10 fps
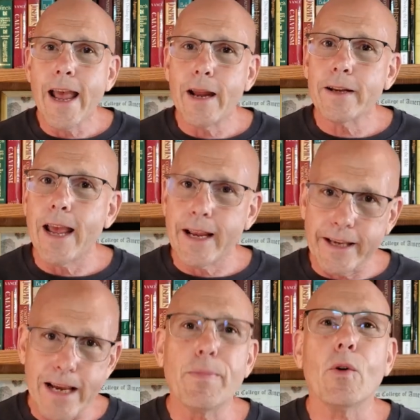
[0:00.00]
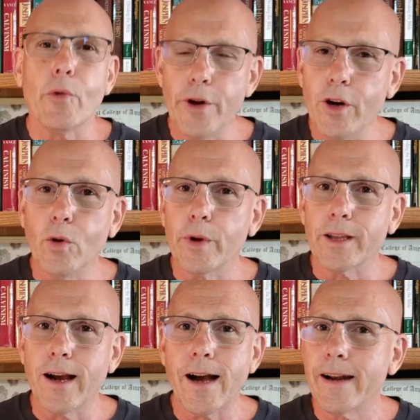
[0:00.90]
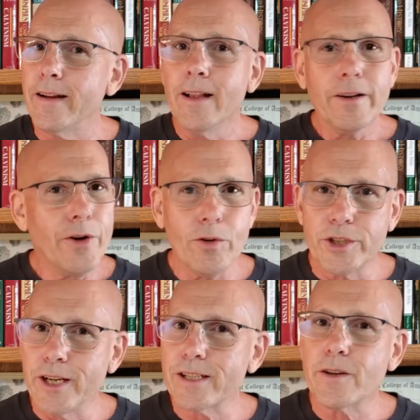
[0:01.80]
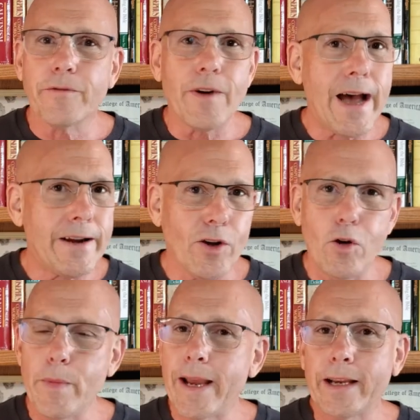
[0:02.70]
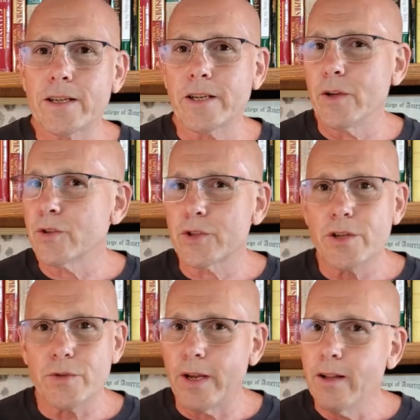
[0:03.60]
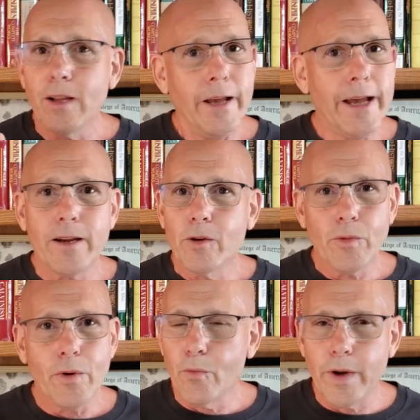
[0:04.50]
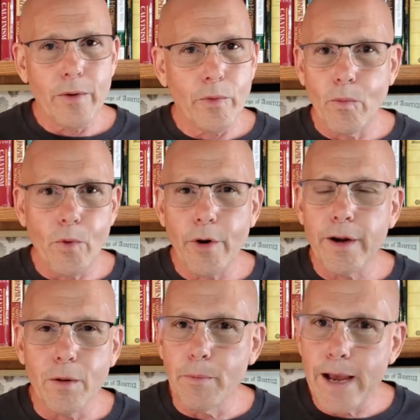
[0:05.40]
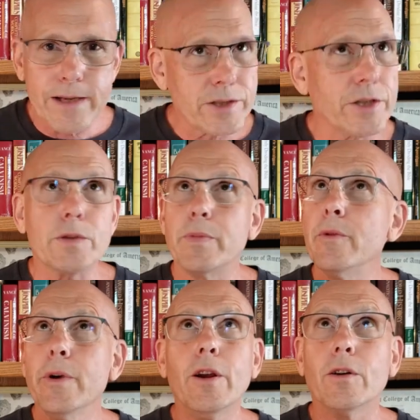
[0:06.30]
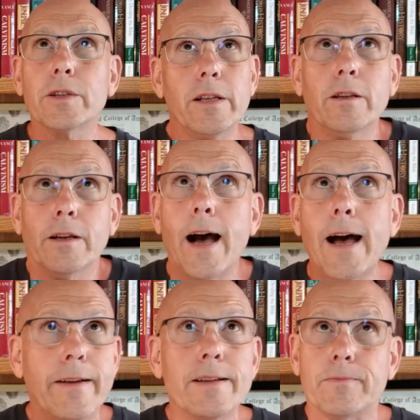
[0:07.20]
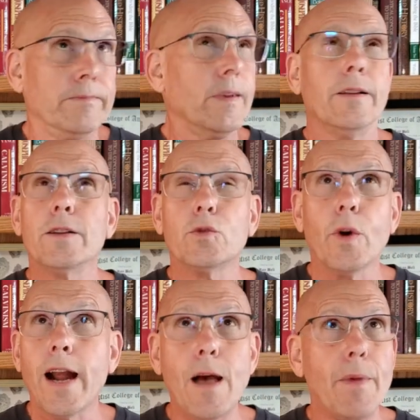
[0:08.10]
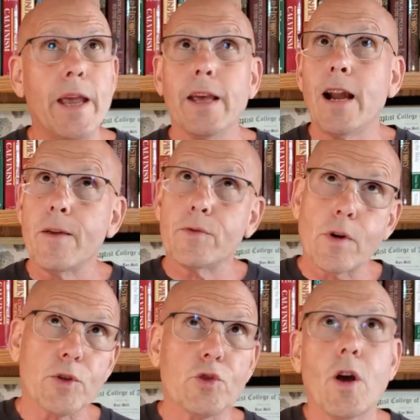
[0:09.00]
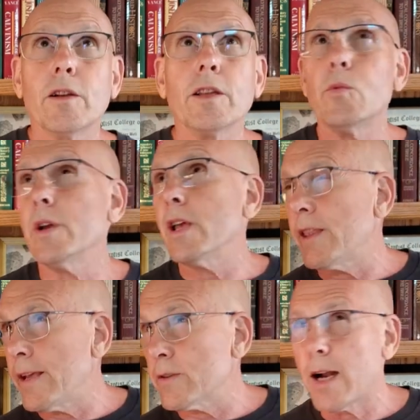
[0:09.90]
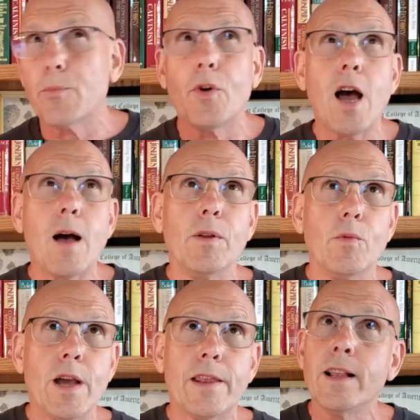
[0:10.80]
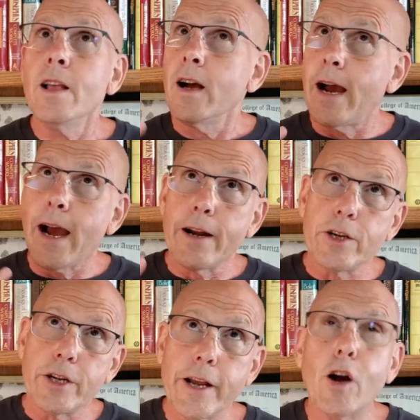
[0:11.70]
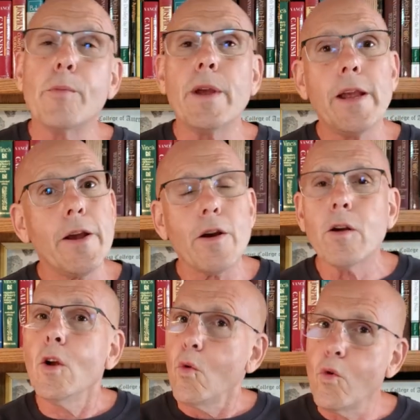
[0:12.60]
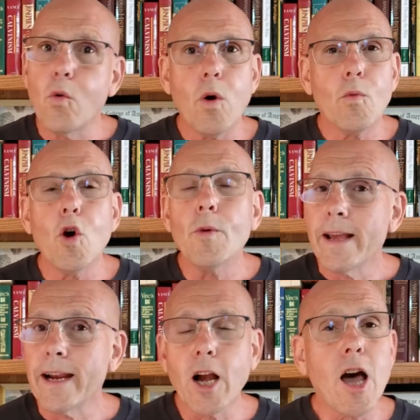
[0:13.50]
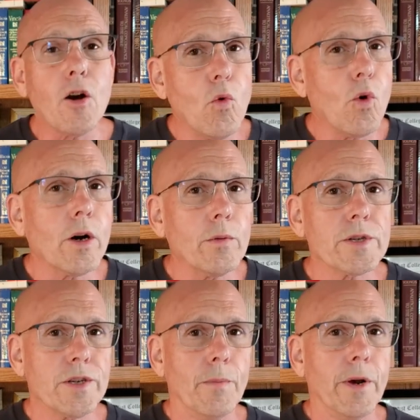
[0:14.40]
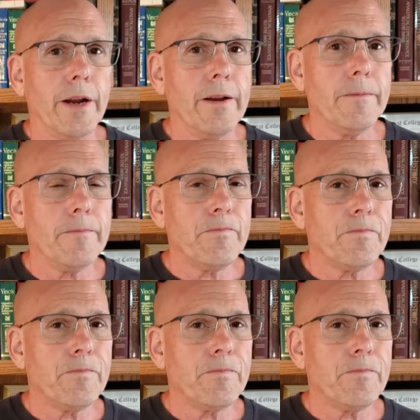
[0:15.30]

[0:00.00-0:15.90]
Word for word: and, and keep it real with God. Don't justify. Don't make excuses. When hey, when, when when we're in a mess, just be real. Say, look, God, this this is what I'm in. That's what I'm struggling with. I've got a problem with. I, I need you to help me here. Woo, woo, woo. And God will work with somebody